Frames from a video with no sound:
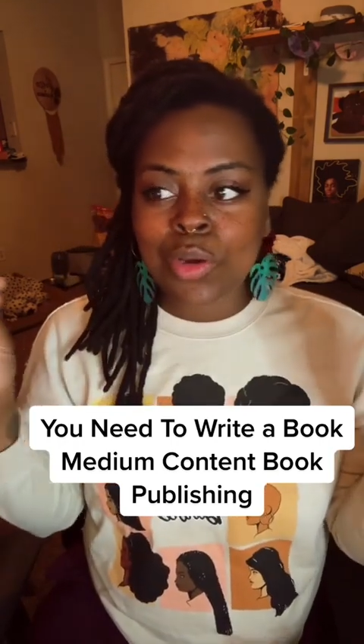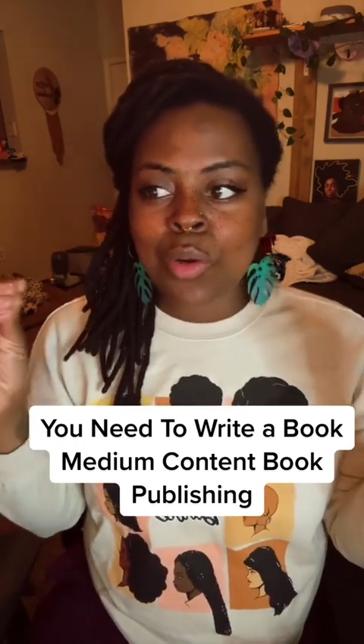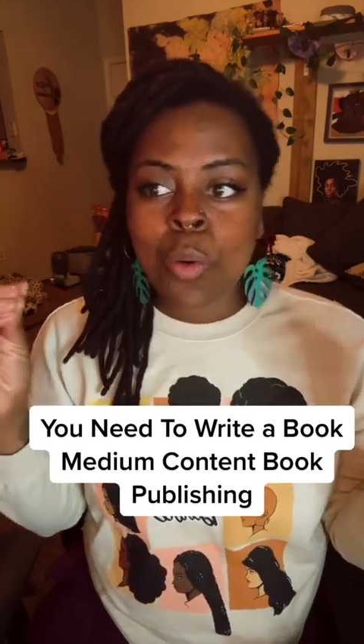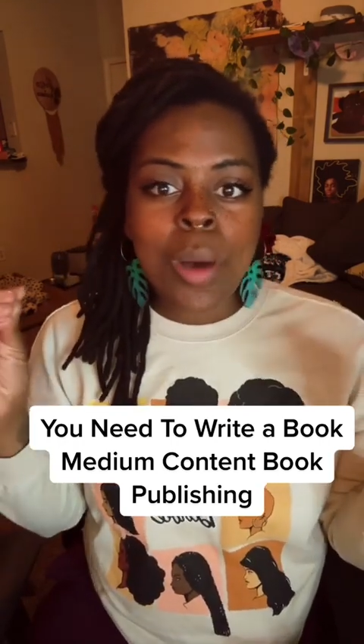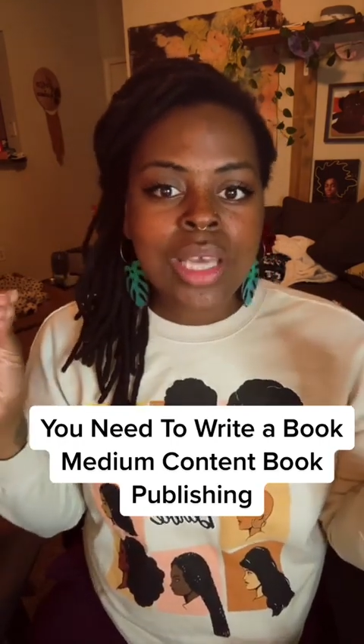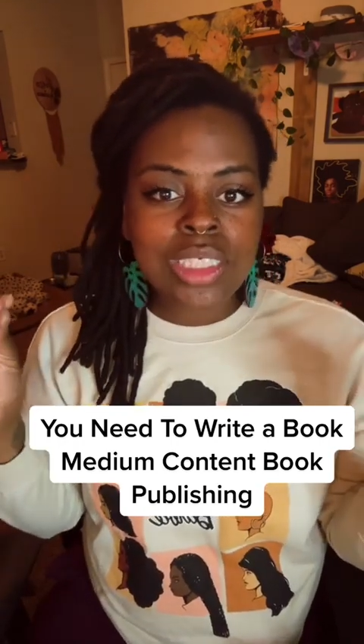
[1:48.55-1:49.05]

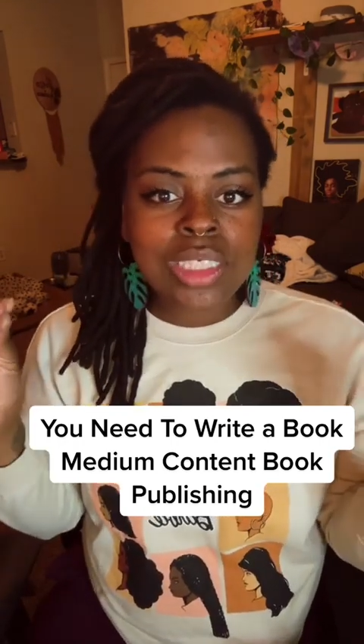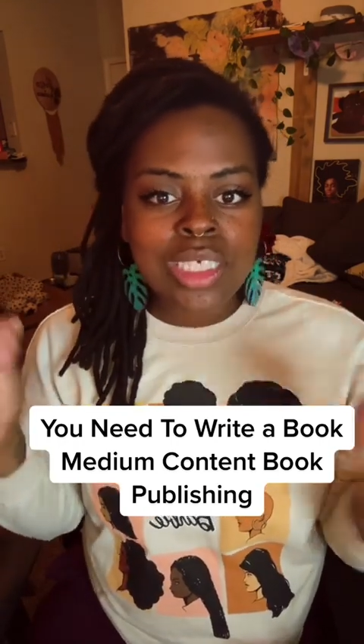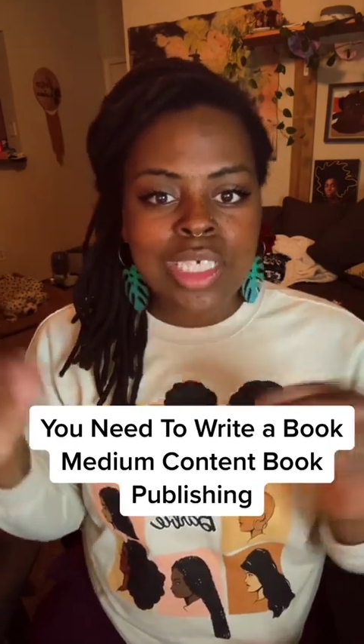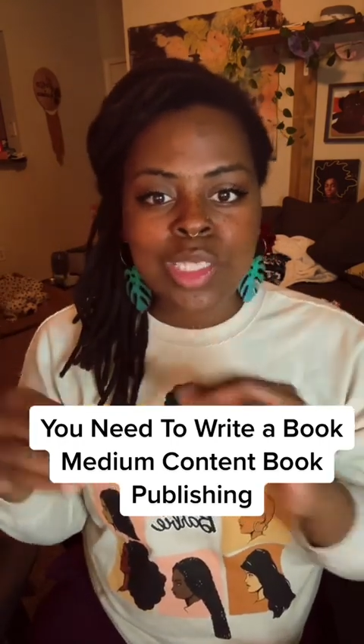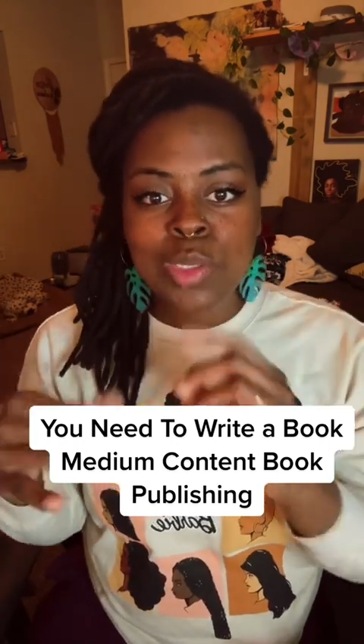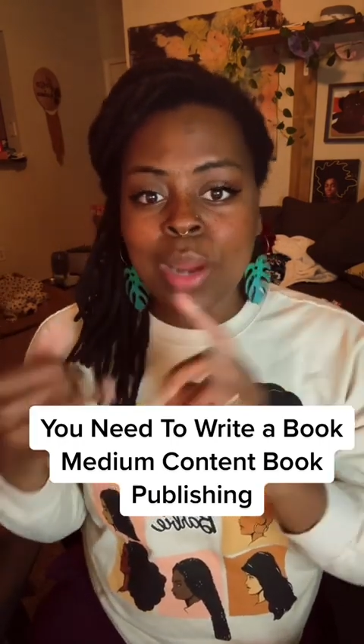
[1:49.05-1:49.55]

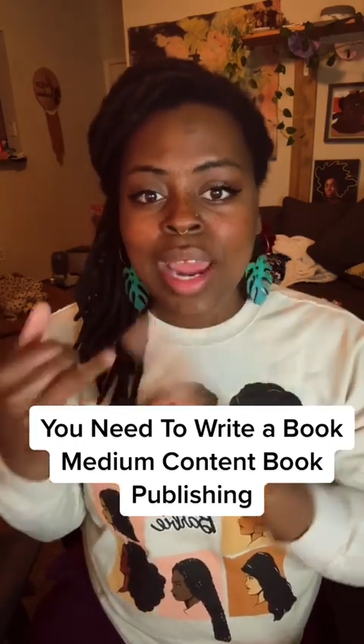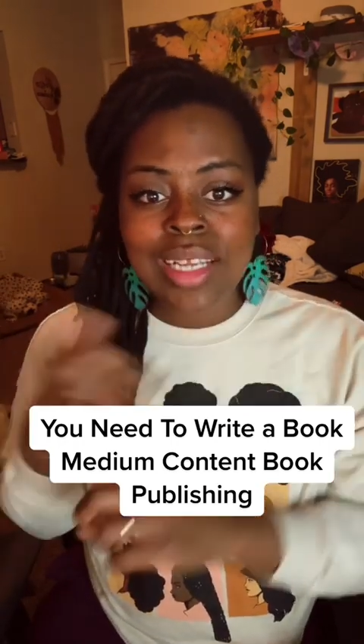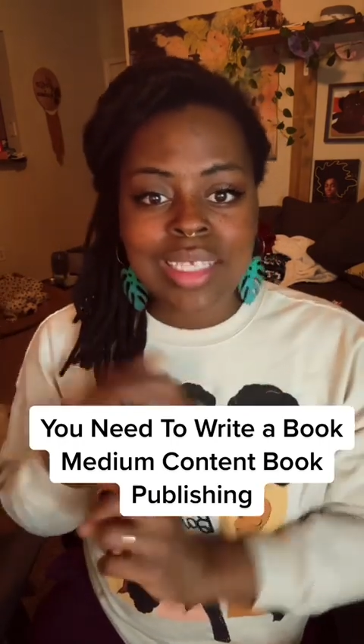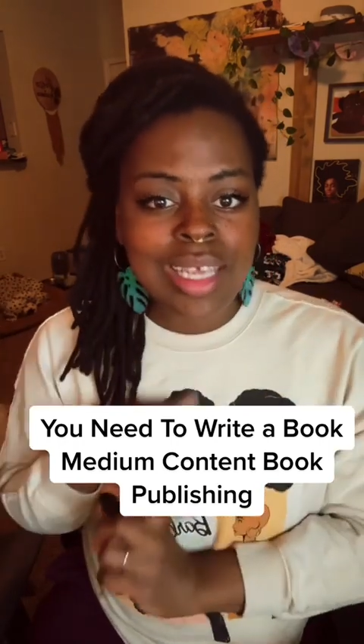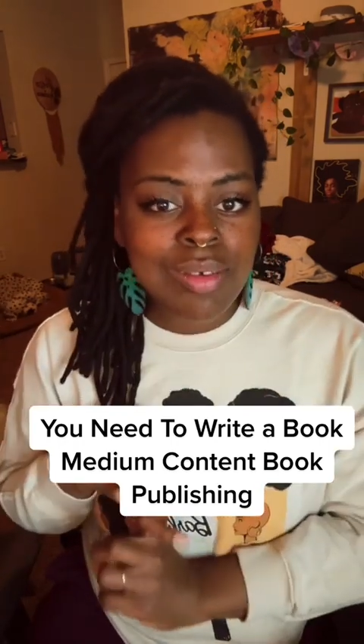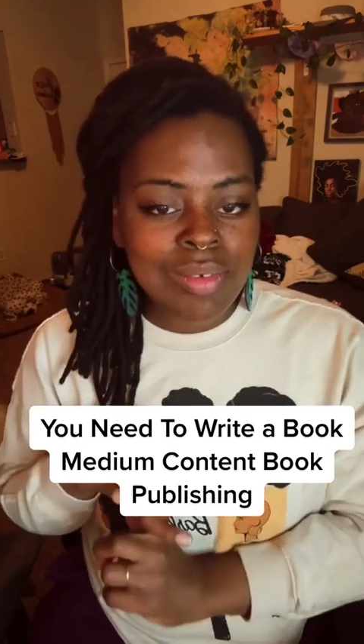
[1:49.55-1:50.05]
questions or
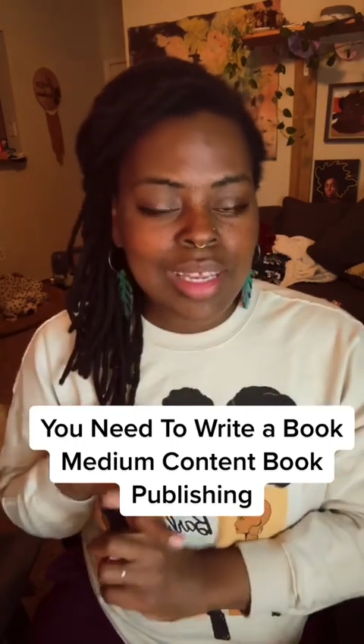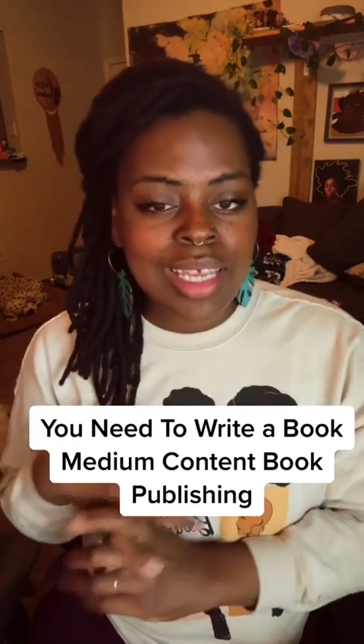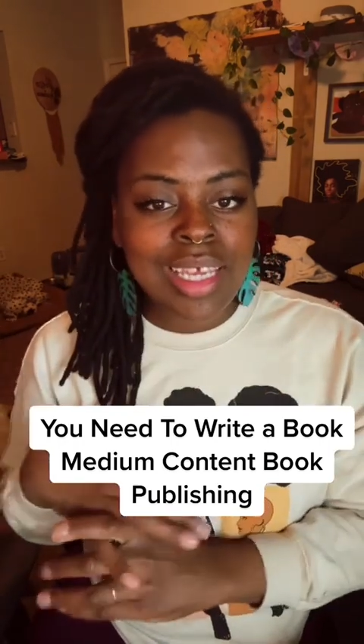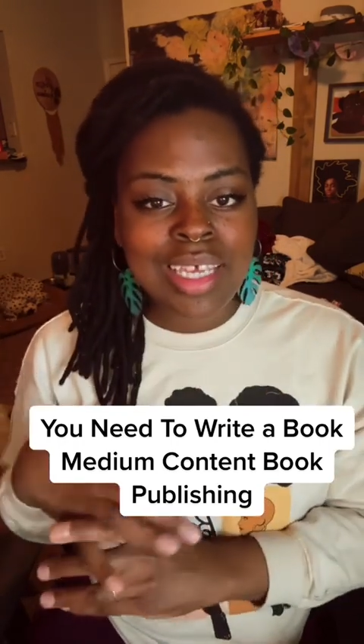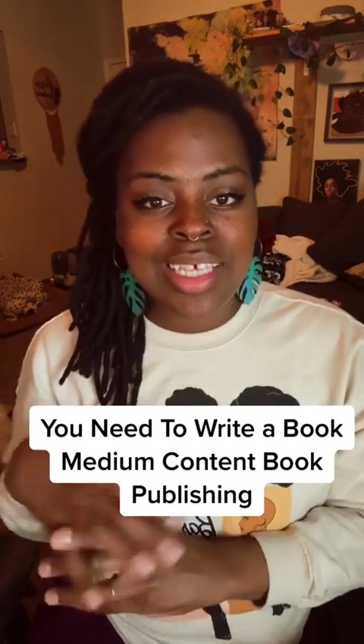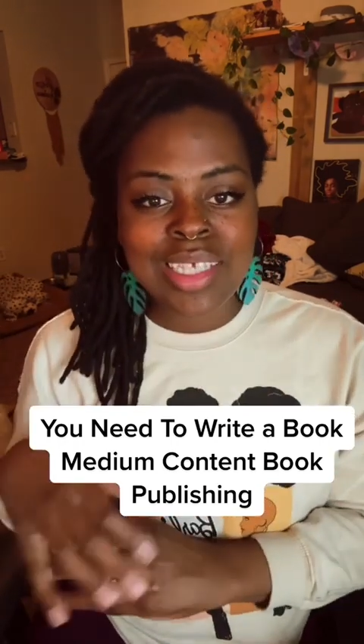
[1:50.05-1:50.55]

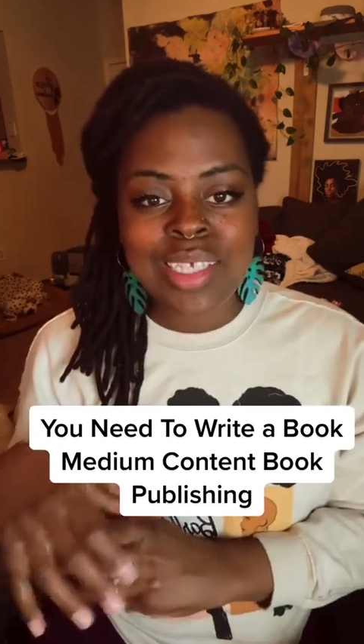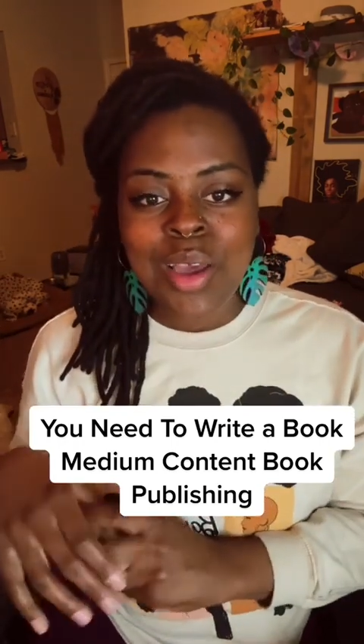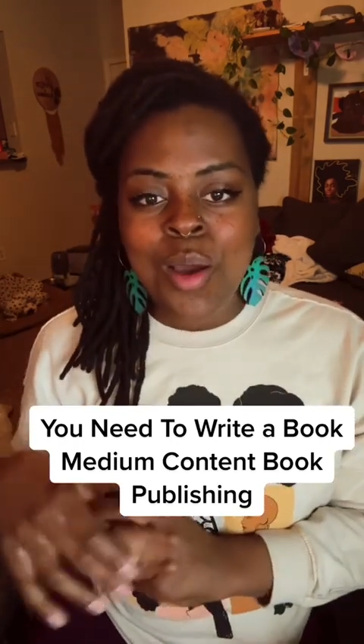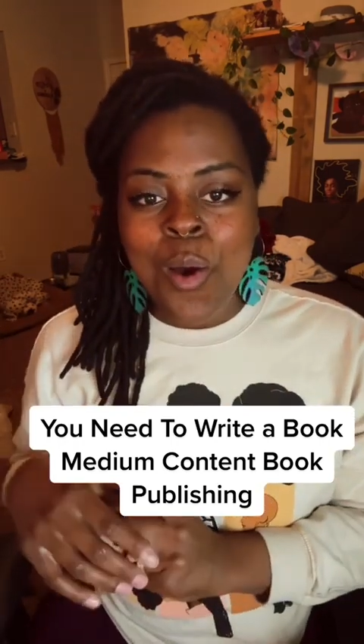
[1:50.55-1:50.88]
activities